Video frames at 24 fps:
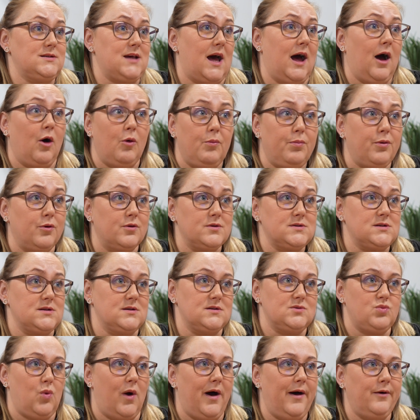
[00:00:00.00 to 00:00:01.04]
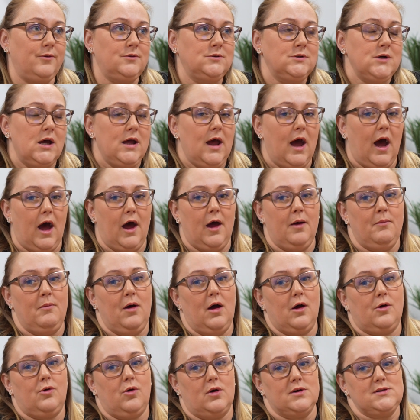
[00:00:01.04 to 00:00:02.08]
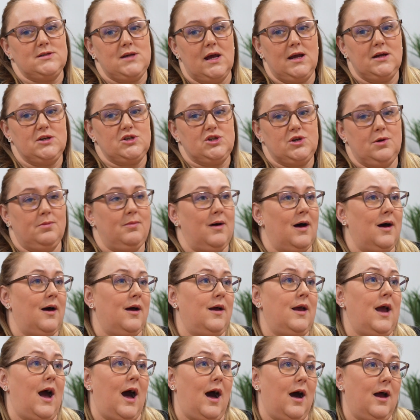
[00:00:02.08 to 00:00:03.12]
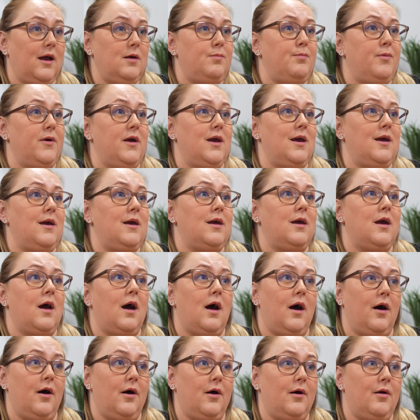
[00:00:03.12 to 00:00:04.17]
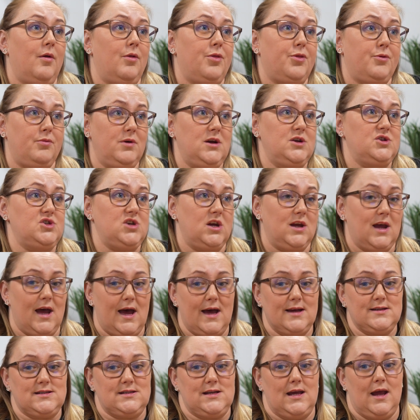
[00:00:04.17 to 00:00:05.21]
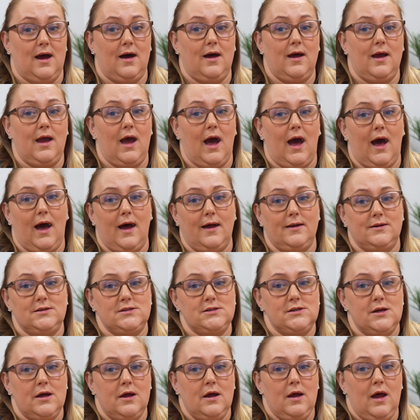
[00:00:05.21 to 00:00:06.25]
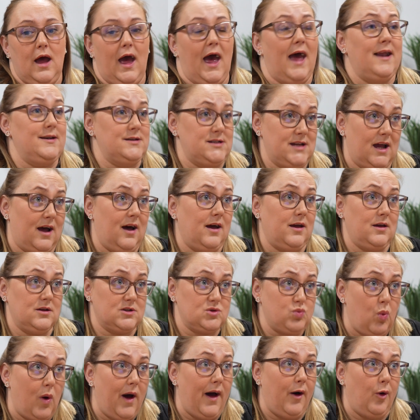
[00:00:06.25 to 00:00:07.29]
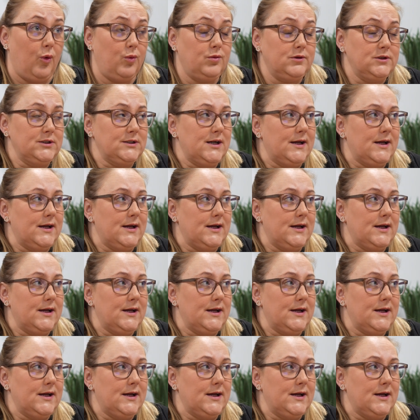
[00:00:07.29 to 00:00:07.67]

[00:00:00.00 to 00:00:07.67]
outputs as well, okay, across HDMI, IP, 3G, SDI and NDI as well.